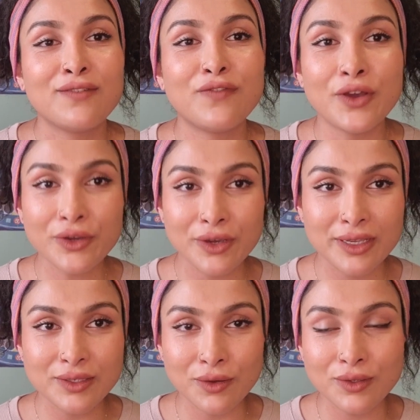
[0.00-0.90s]
Virgo
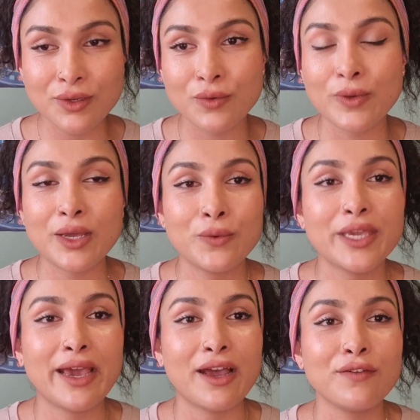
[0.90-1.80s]
is also where
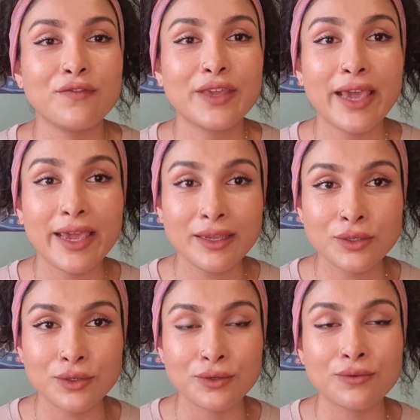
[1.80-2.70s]
we have
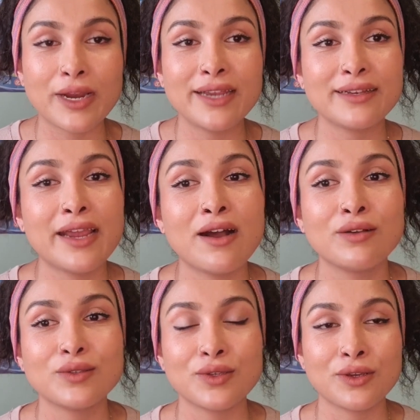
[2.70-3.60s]
Ketu right
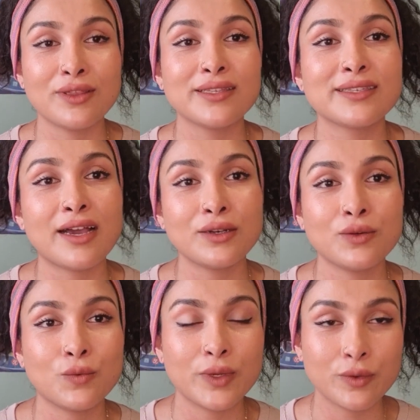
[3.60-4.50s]
now, so the sun
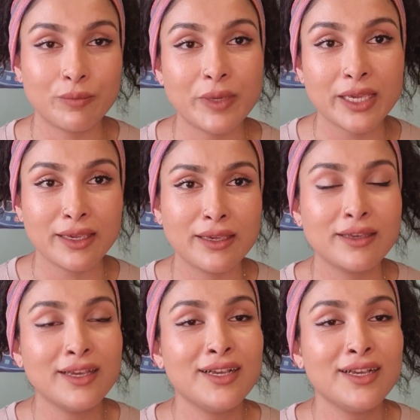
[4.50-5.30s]
will be